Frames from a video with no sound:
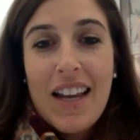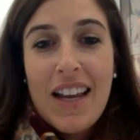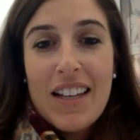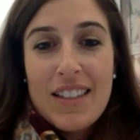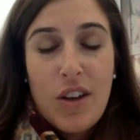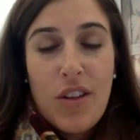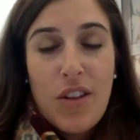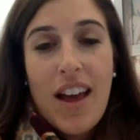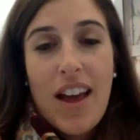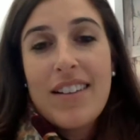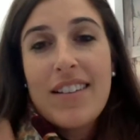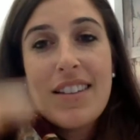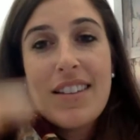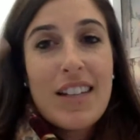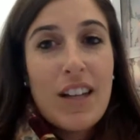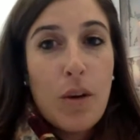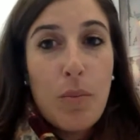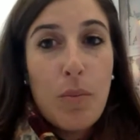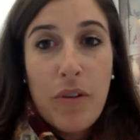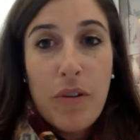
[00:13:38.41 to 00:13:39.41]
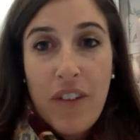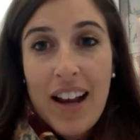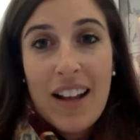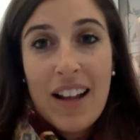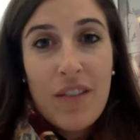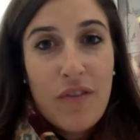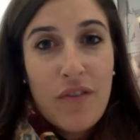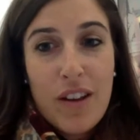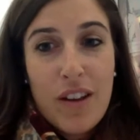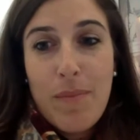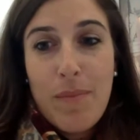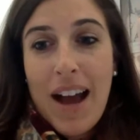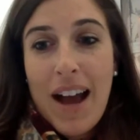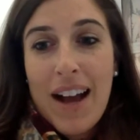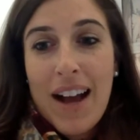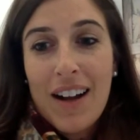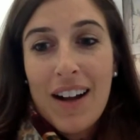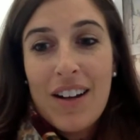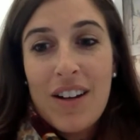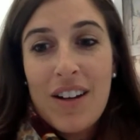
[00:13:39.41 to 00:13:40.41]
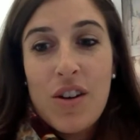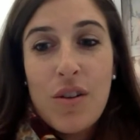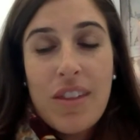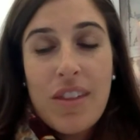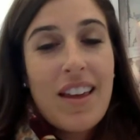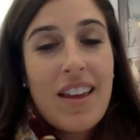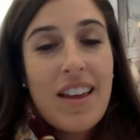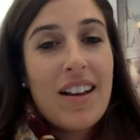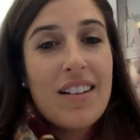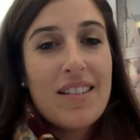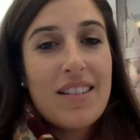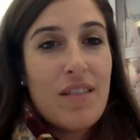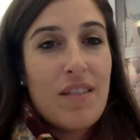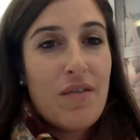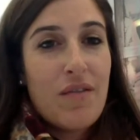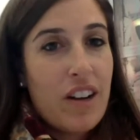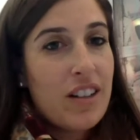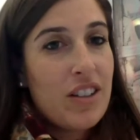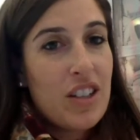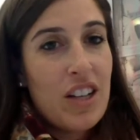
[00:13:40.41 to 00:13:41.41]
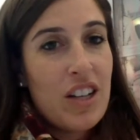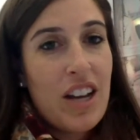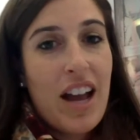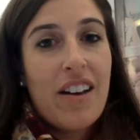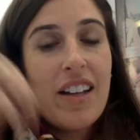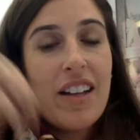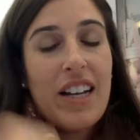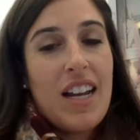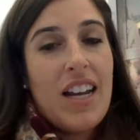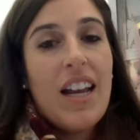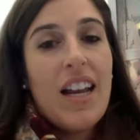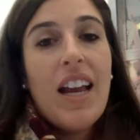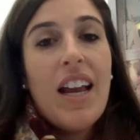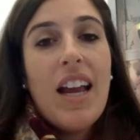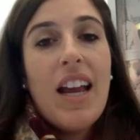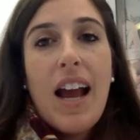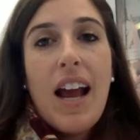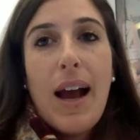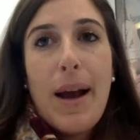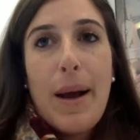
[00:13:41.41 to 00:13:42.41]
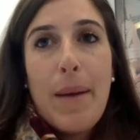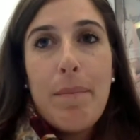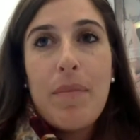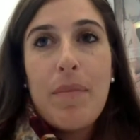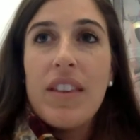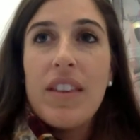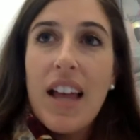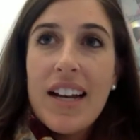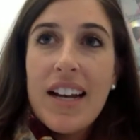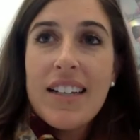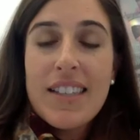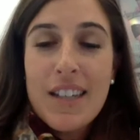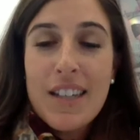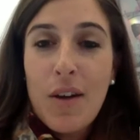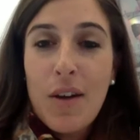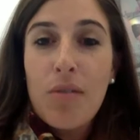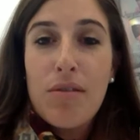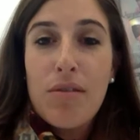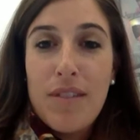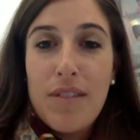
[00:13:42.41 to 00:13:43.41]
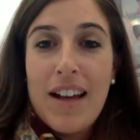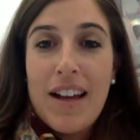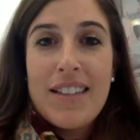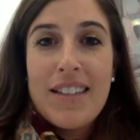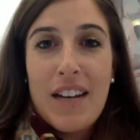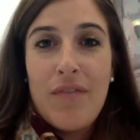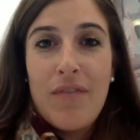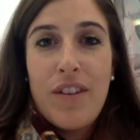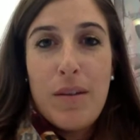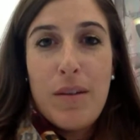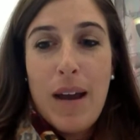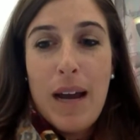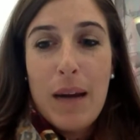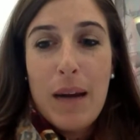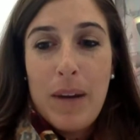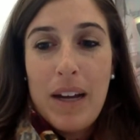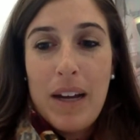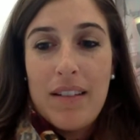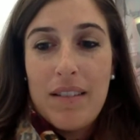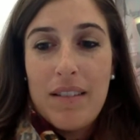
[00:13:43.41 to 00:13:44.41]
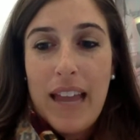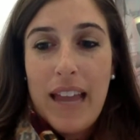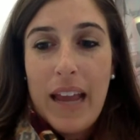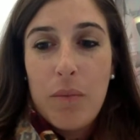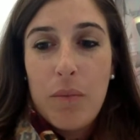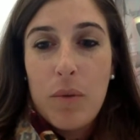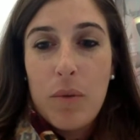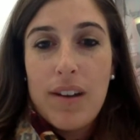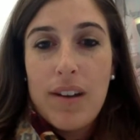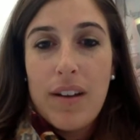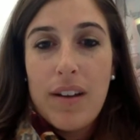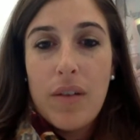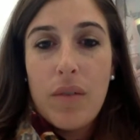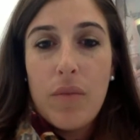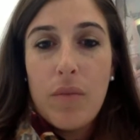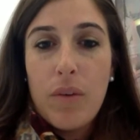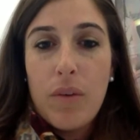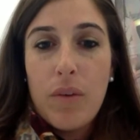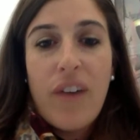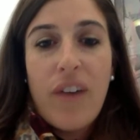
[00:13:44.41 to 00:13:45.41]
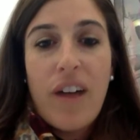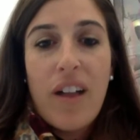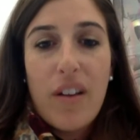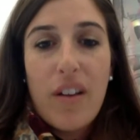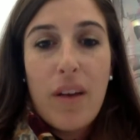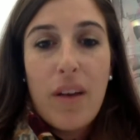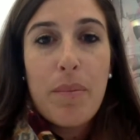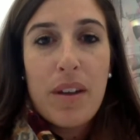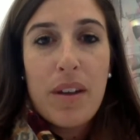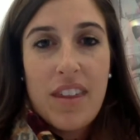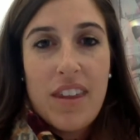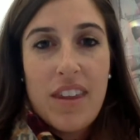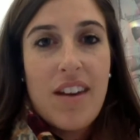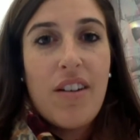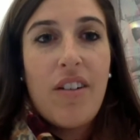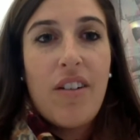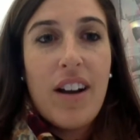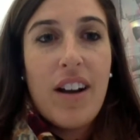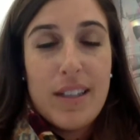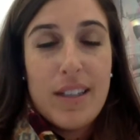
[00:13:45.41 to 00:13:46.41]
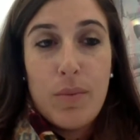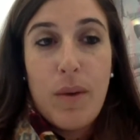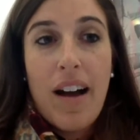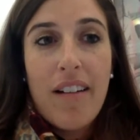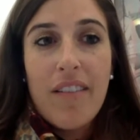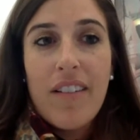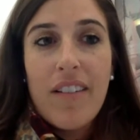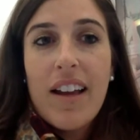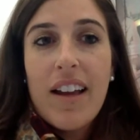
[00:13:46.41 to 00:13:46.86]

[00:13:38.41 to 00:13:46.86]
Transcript: so that's providing feedback on new things and functionality, let us know through that send feedback button, and we'll follow up with you as well.